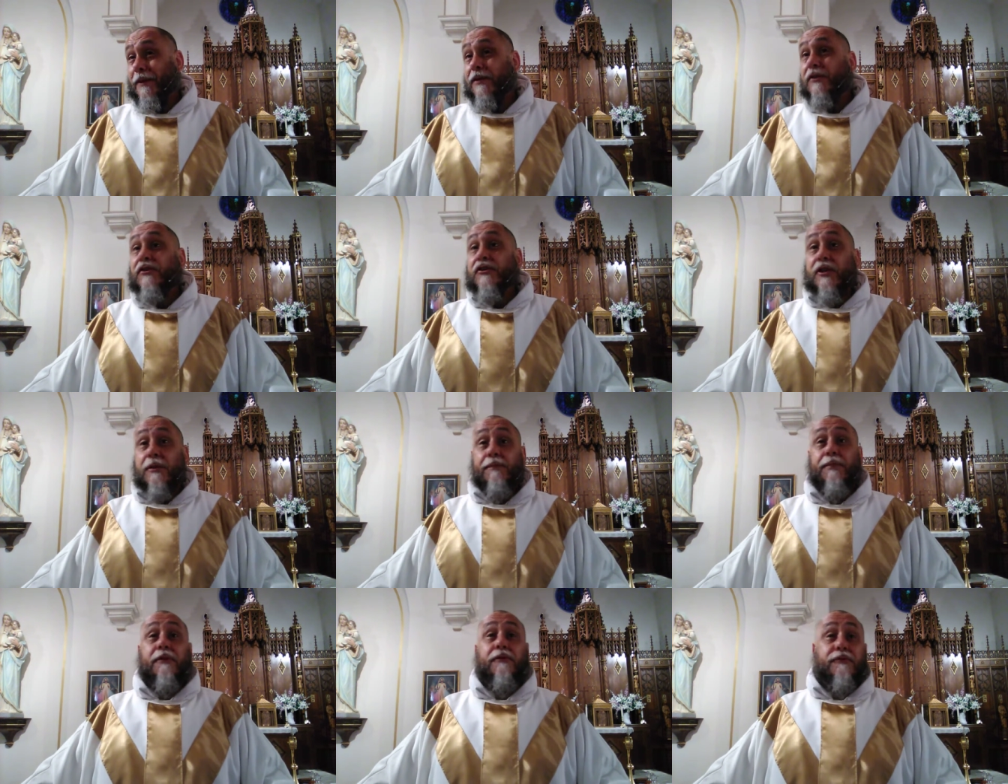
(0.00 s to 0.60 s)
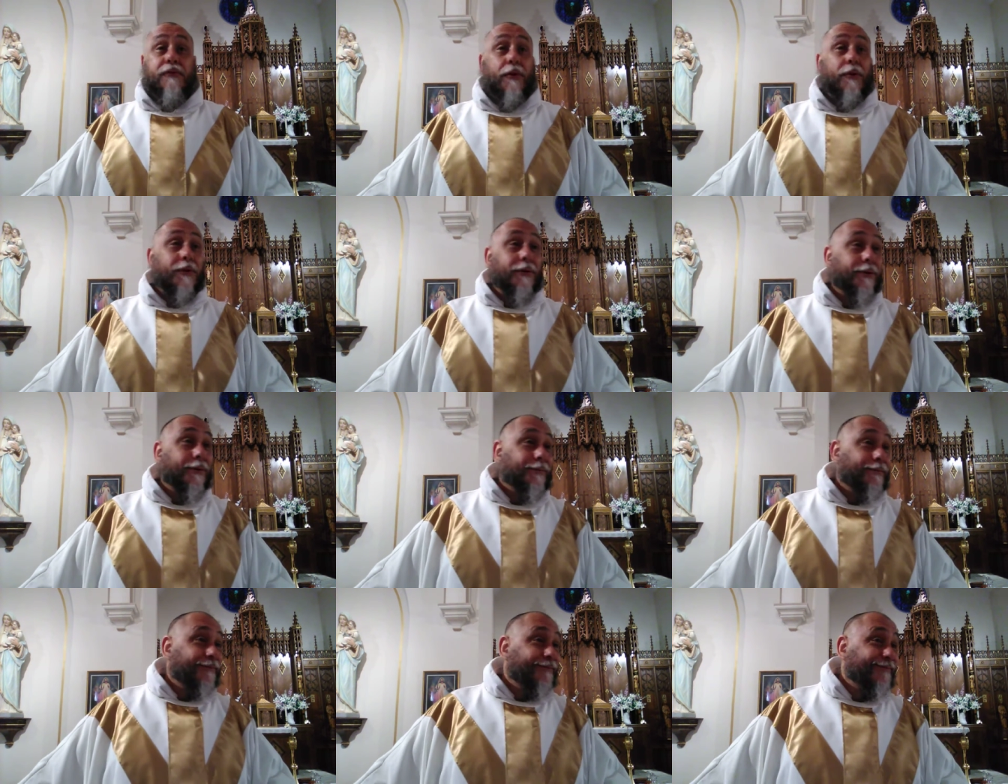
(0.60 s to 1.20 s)
Simple folk
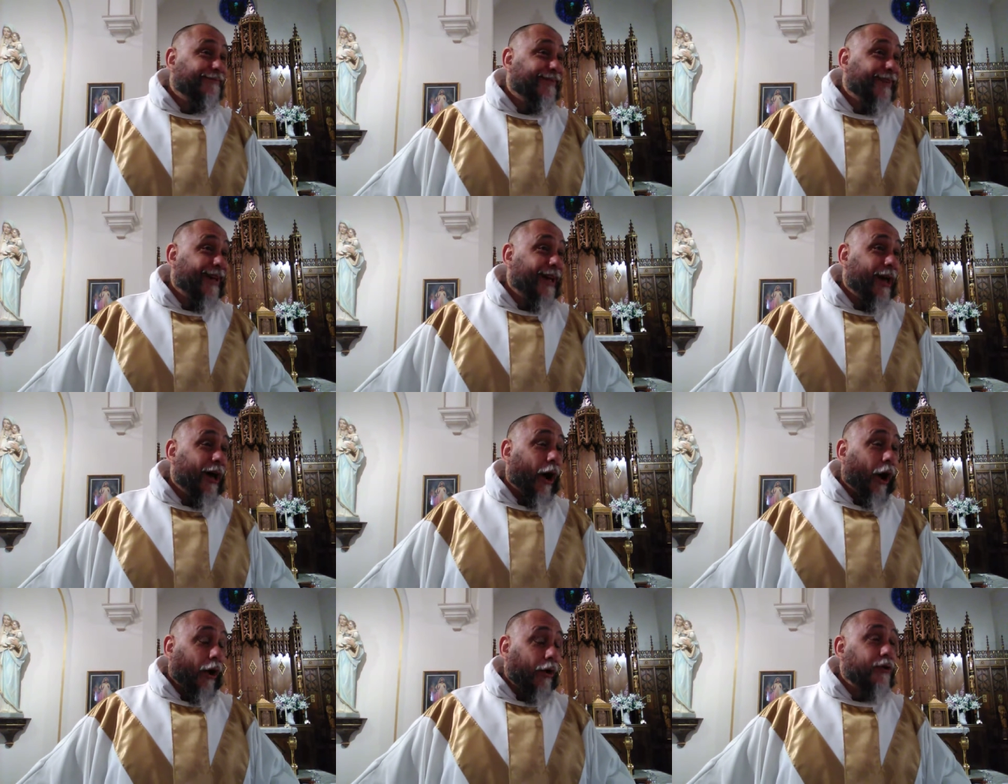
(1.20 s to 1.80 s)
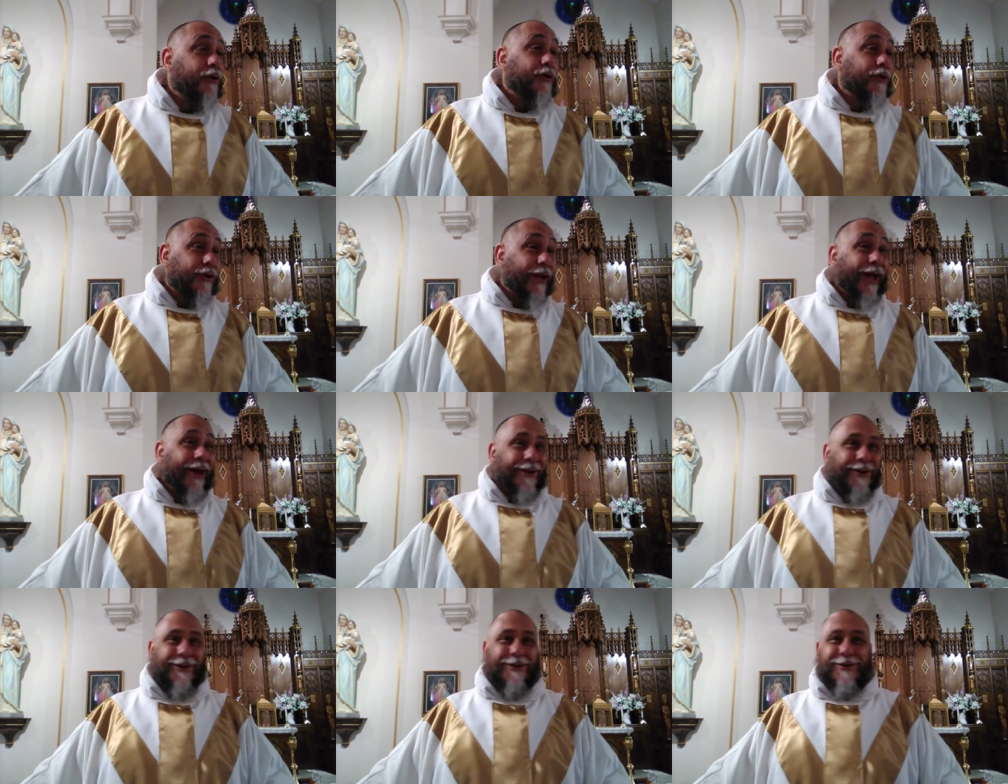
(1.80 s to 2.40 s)

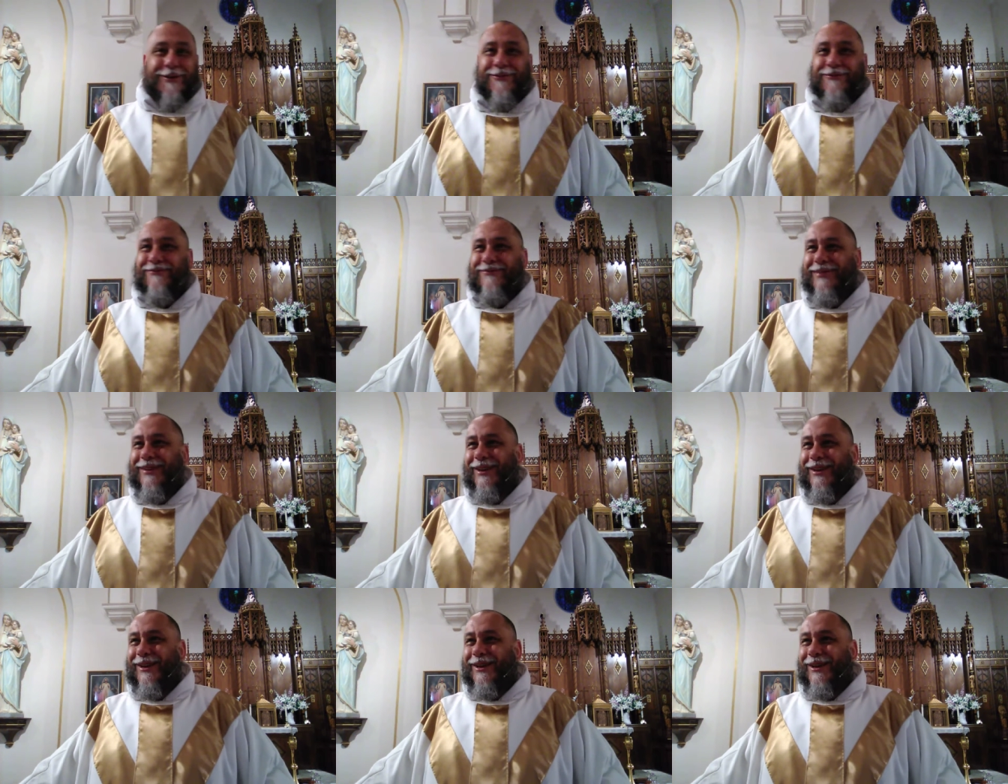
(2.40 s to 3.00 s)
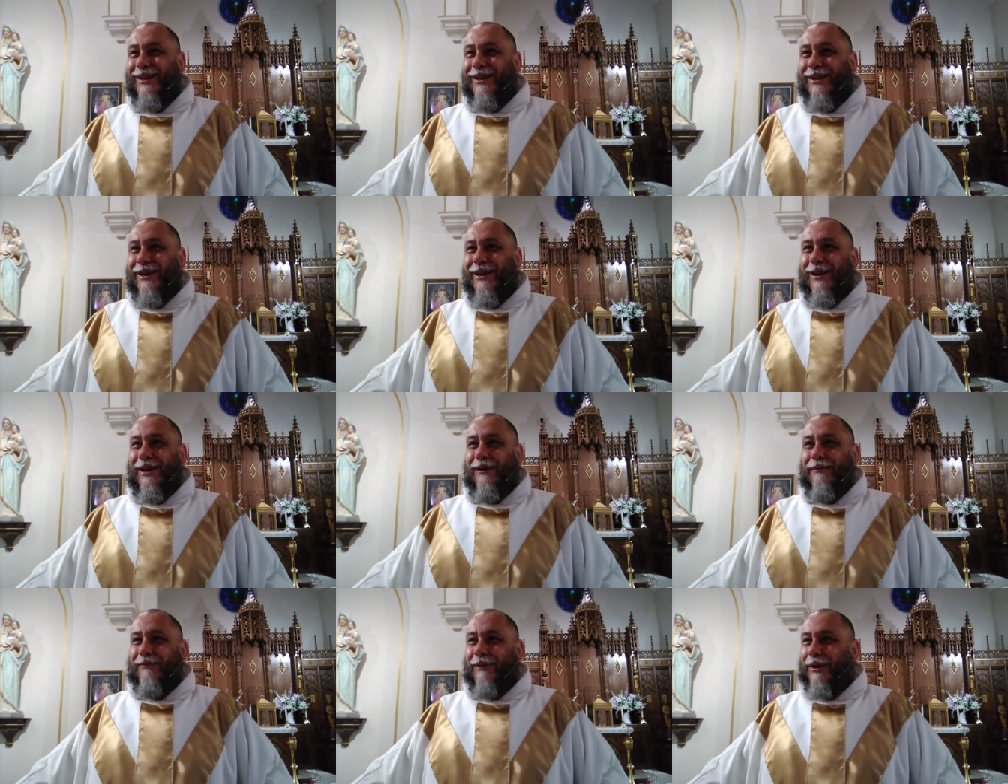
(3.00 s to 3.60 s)
understand it
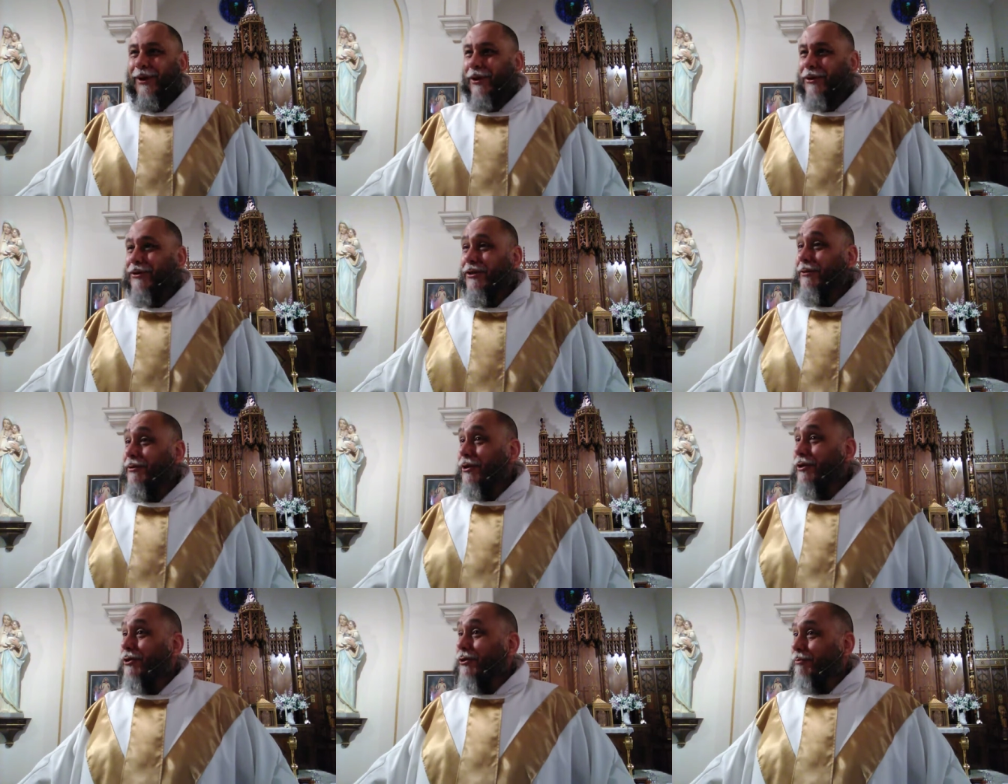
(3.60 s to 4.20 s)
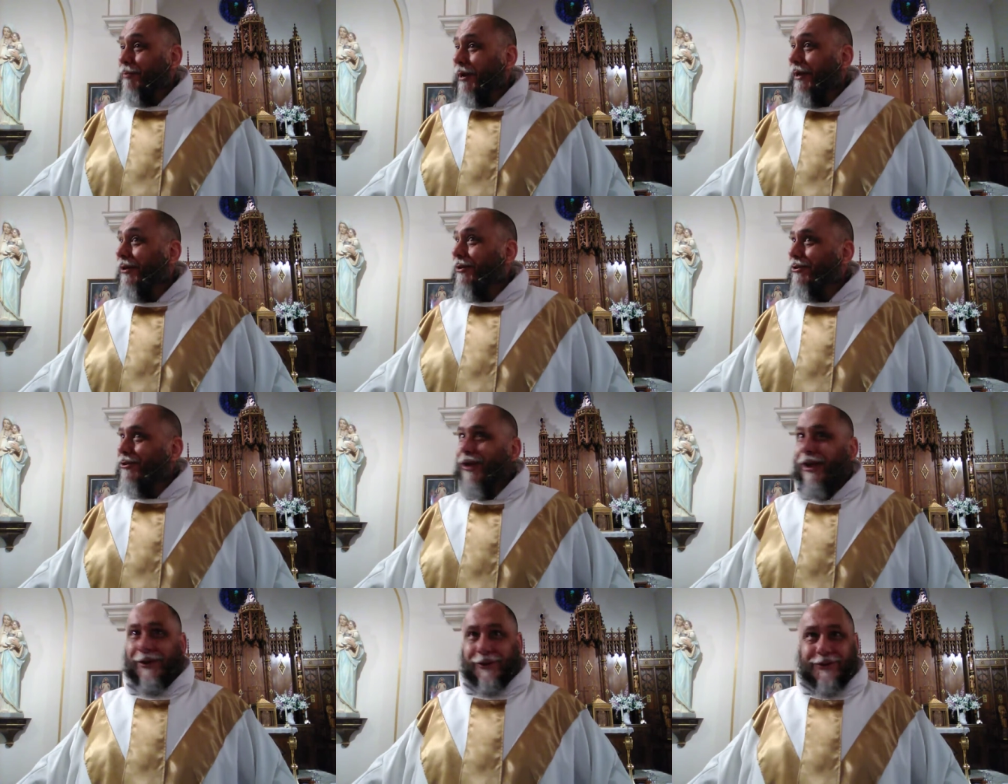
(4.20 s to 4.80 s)
because it just
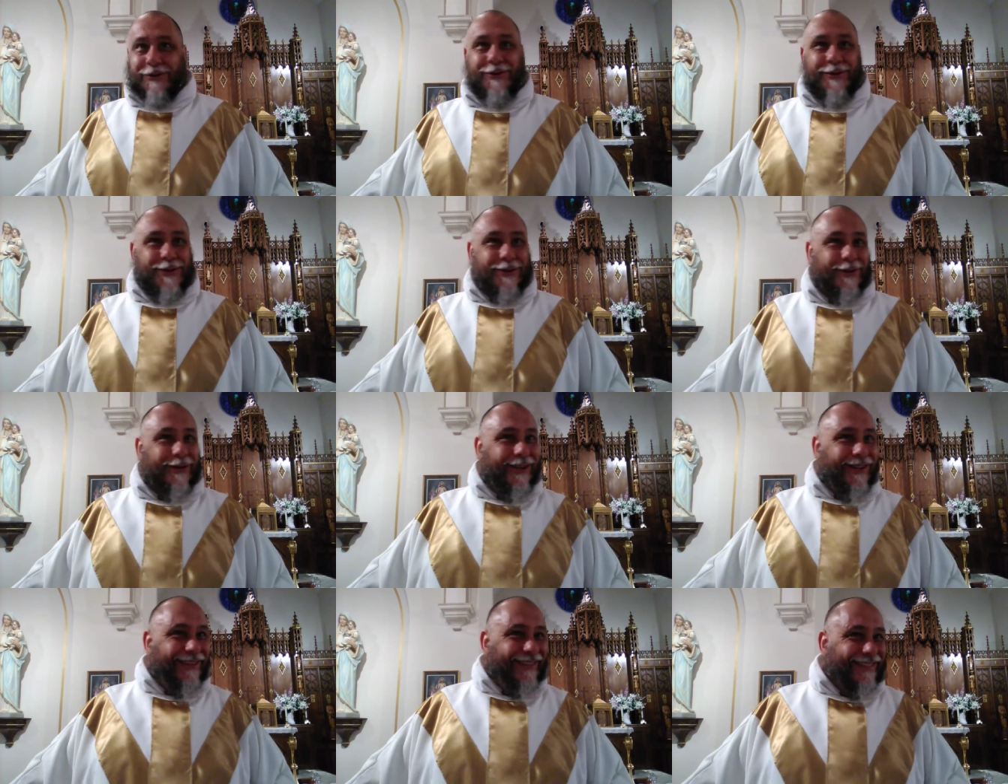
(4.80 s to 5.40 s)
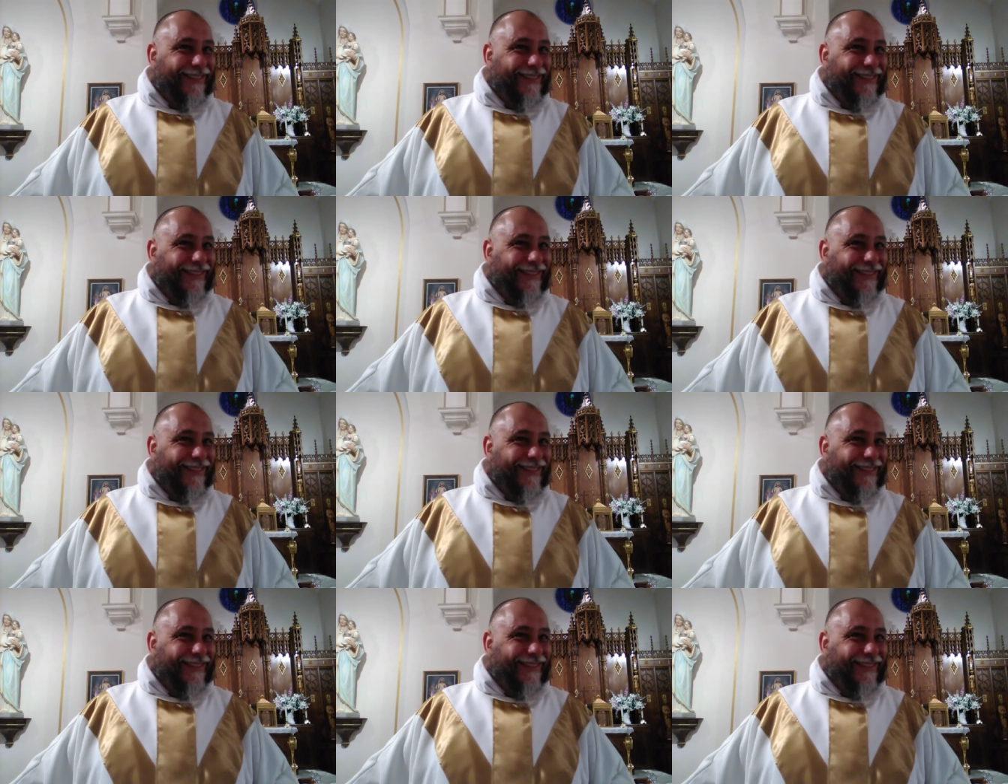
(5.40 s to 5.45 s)
makes sense